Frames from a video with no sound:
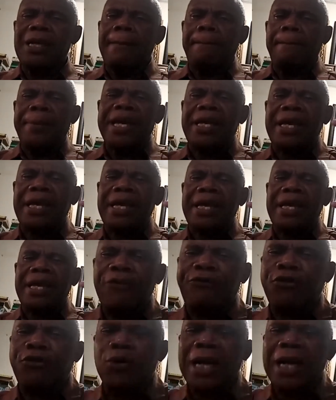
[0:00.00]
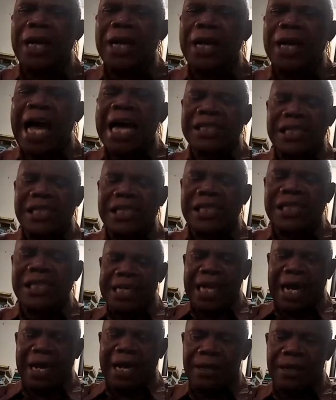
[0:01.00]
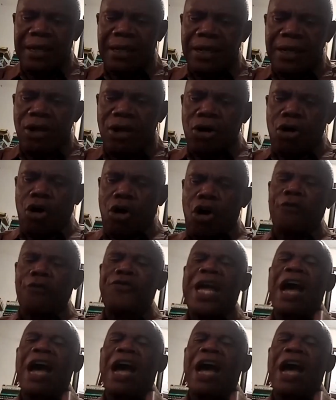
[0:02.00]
Be careful as a leader of your